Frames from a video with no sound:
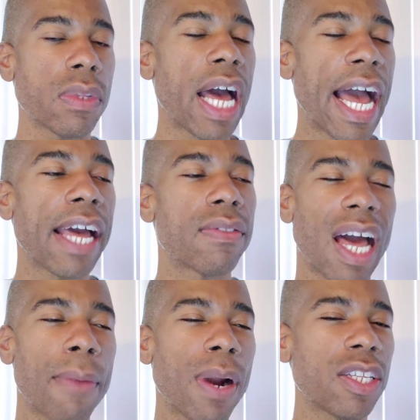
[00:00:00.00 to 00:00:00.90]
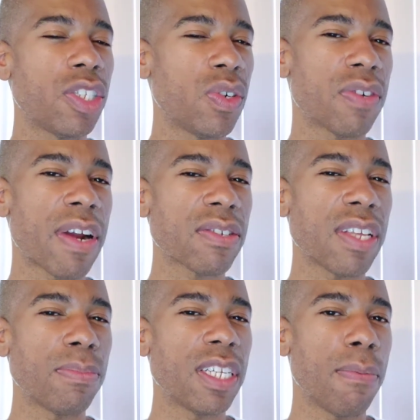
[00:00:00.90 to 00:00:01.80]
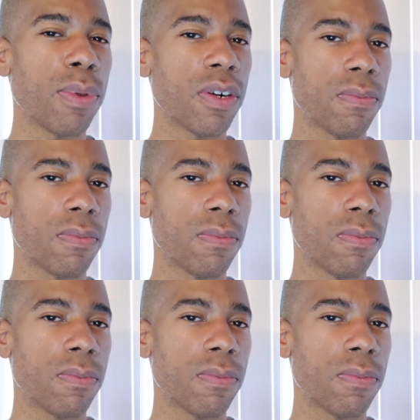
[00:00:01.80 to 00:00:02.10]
I probably do it around September